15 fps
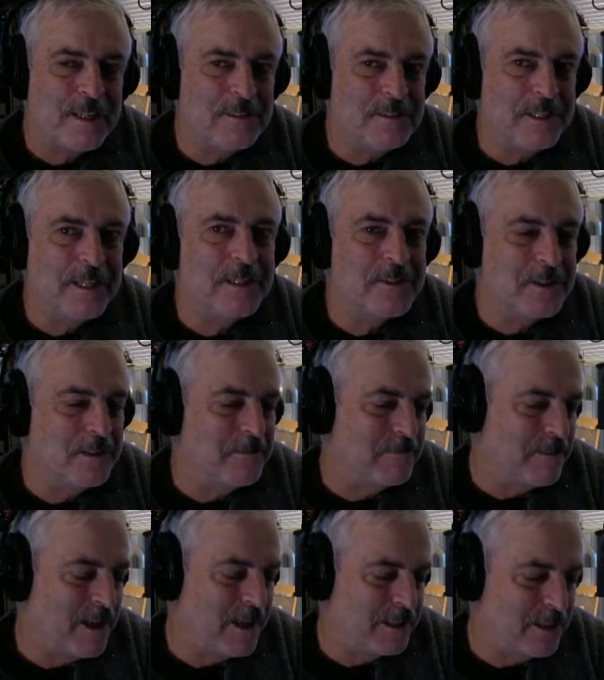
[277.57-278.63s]
dense, in
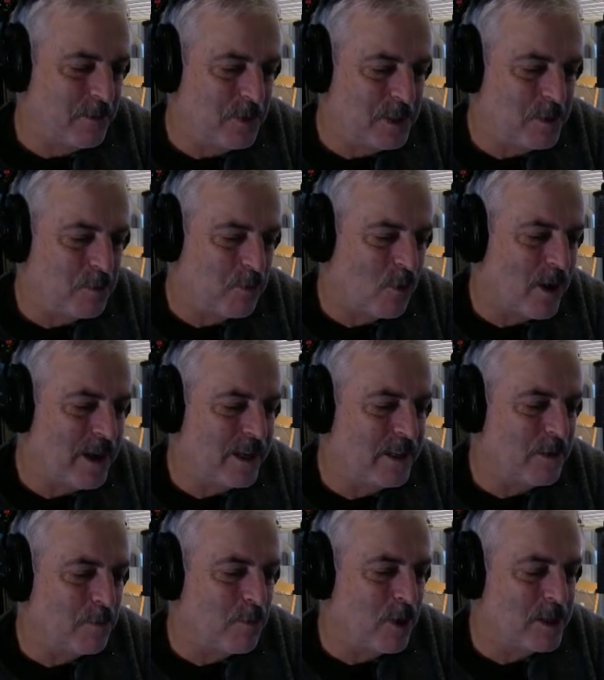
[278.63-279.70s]
fact, that when you break it,
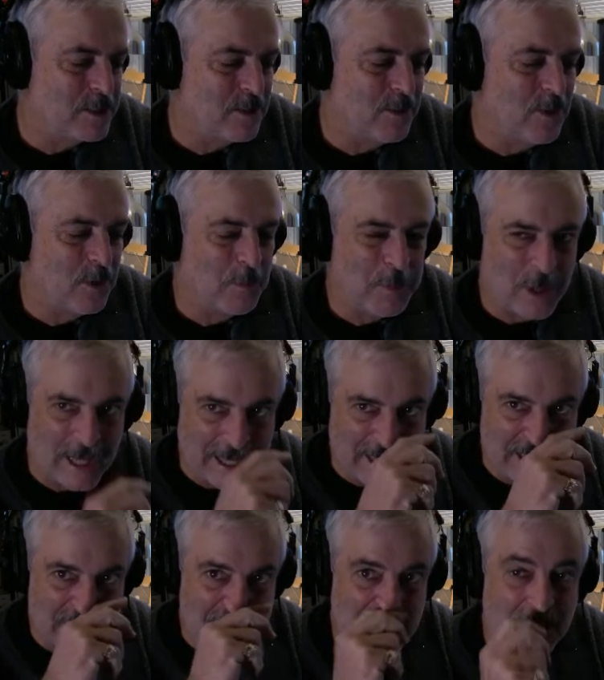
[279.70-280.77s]
it breaks along
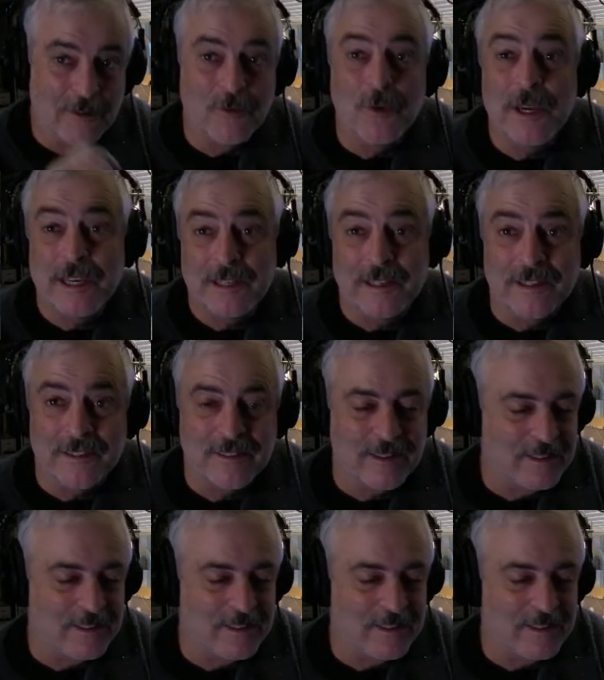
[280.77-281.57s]
planes of weakness.